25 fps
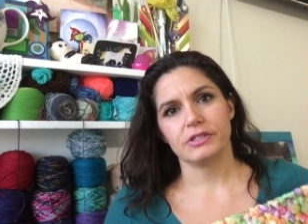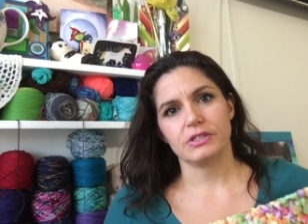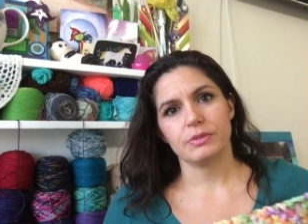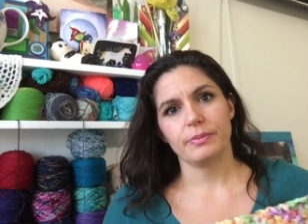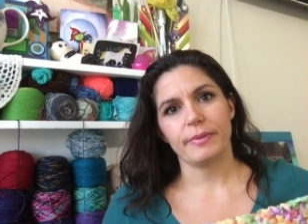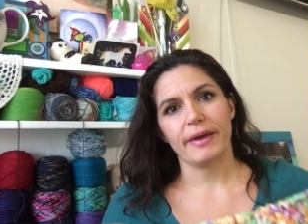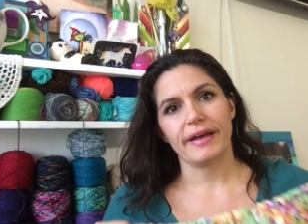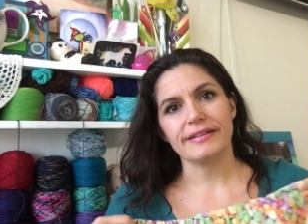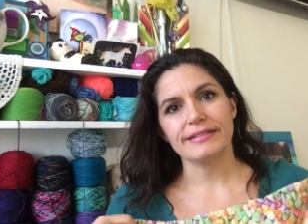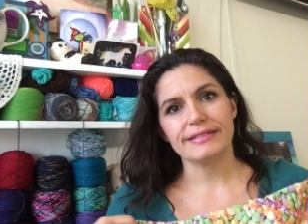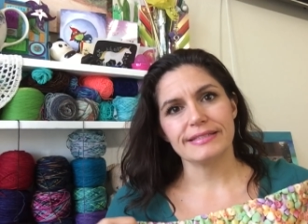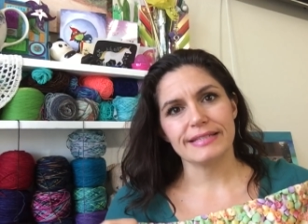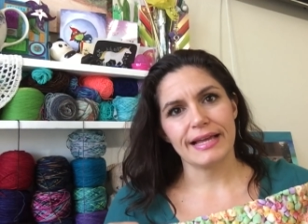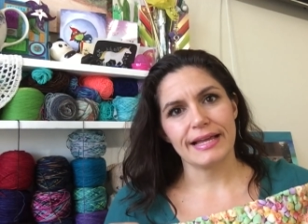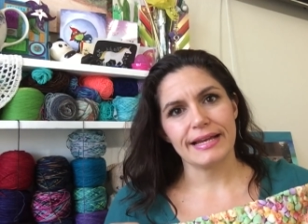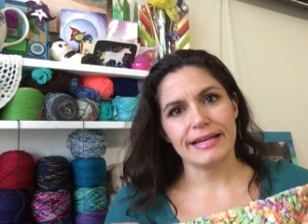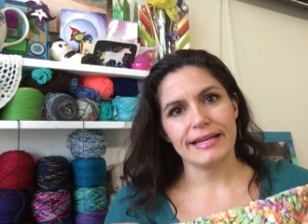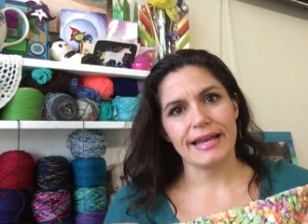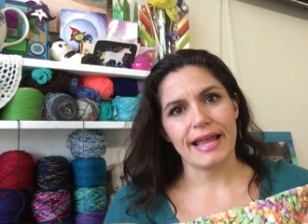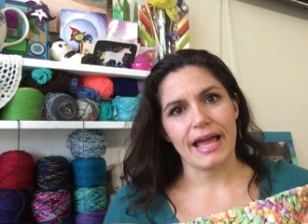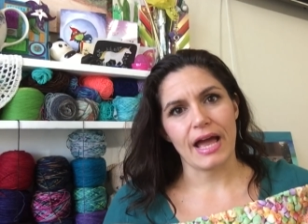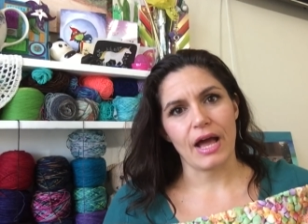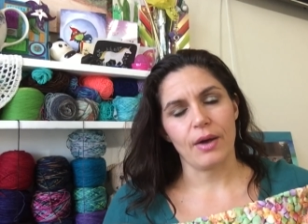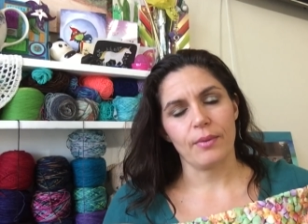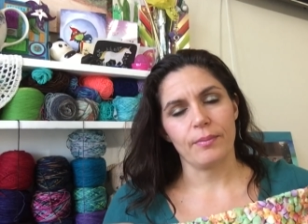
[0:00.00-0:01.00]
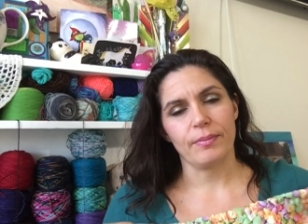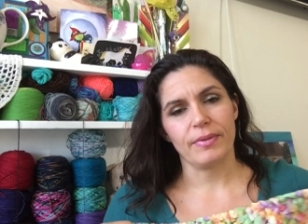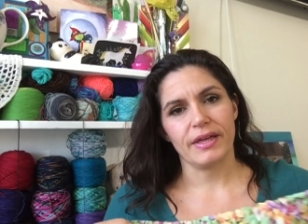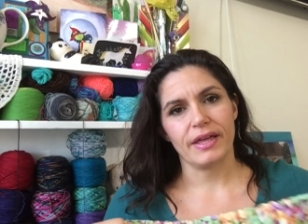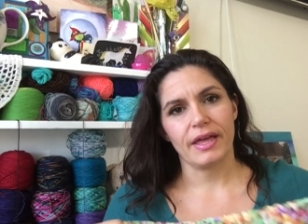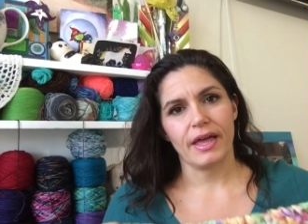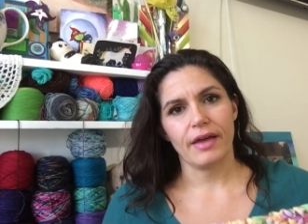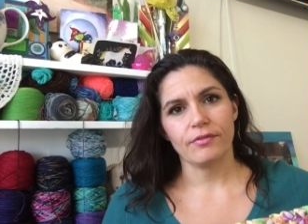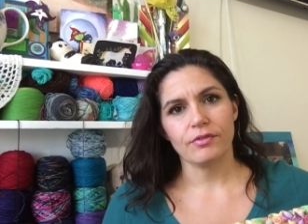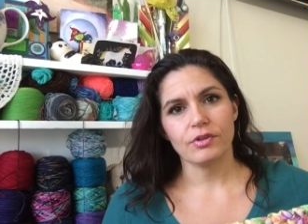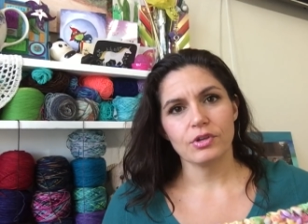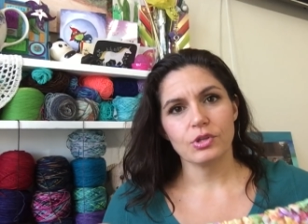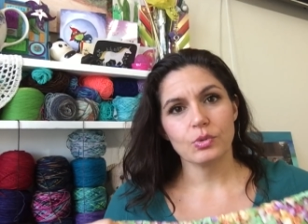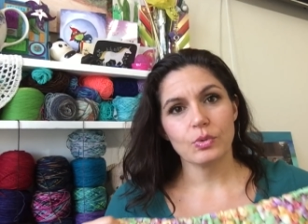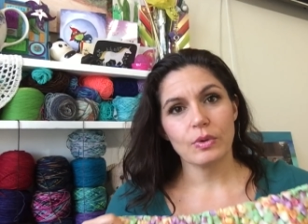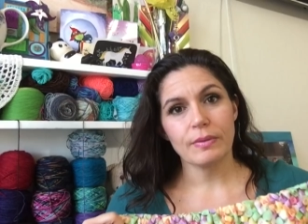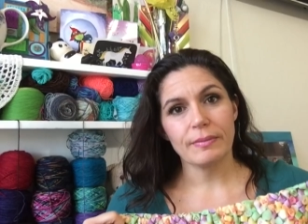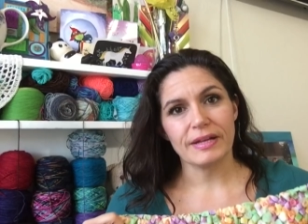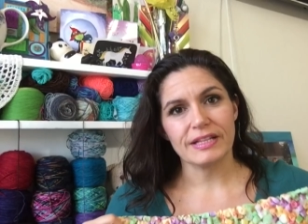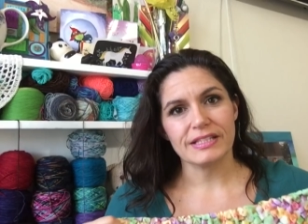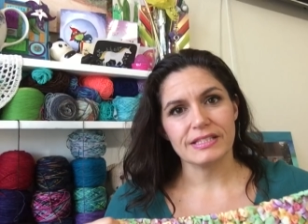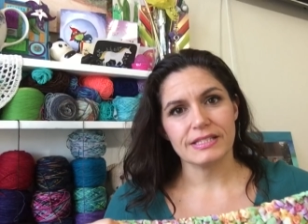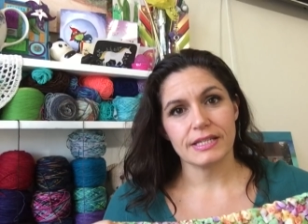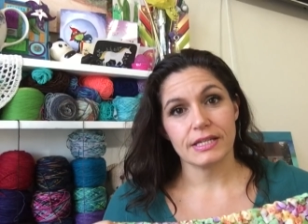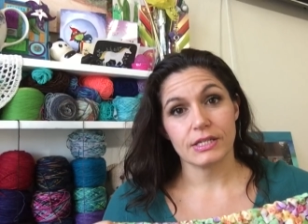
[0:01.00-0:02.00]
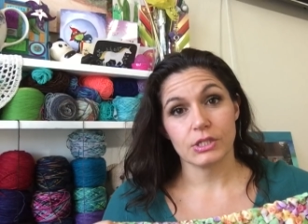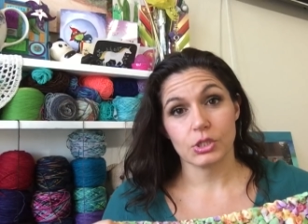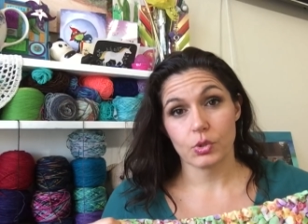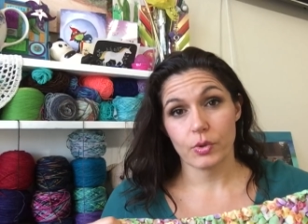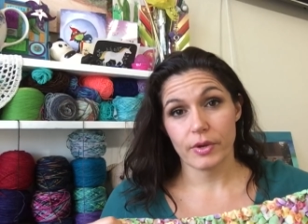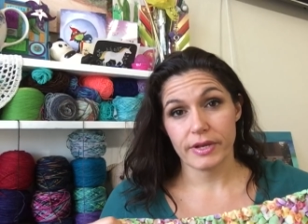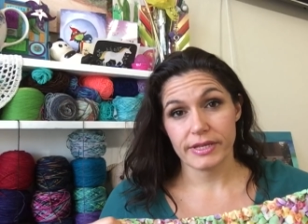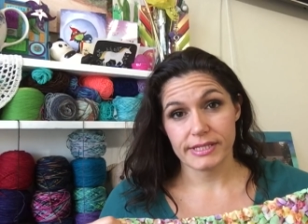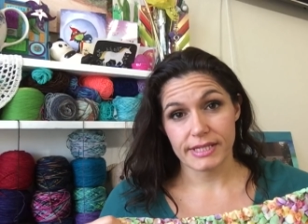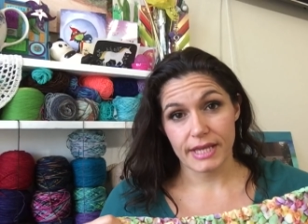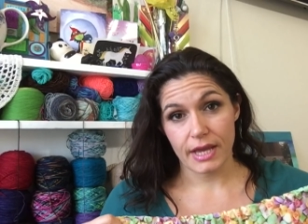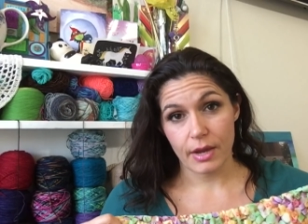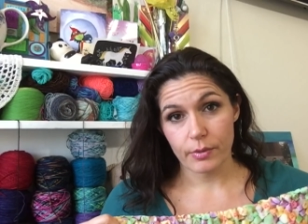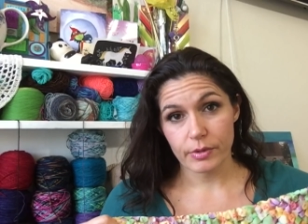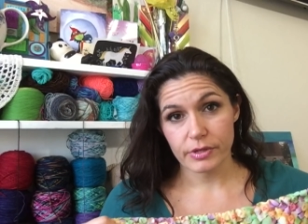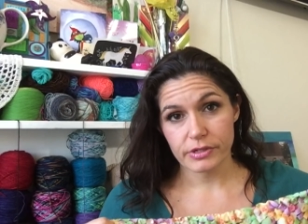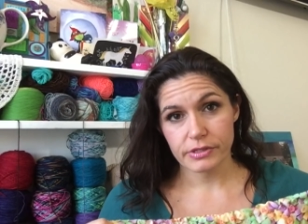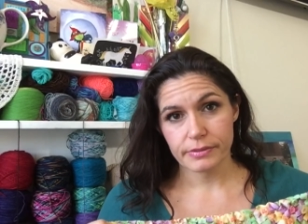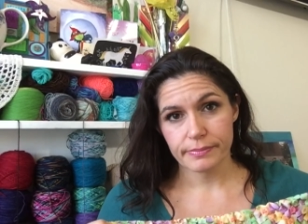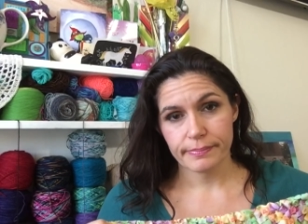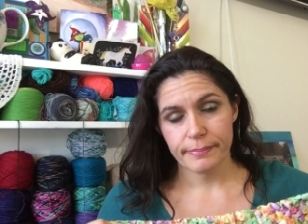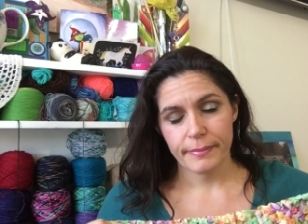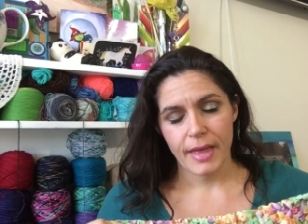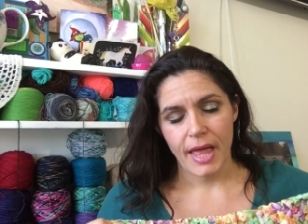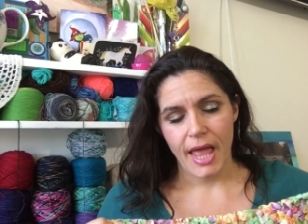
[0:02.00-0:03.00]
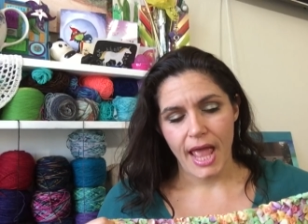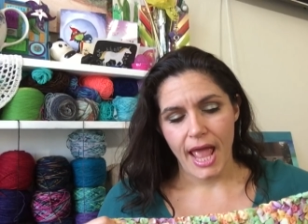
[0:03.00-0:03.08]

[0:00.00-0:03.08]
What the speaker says: It's about done now, but every 3 months he has crazy hours.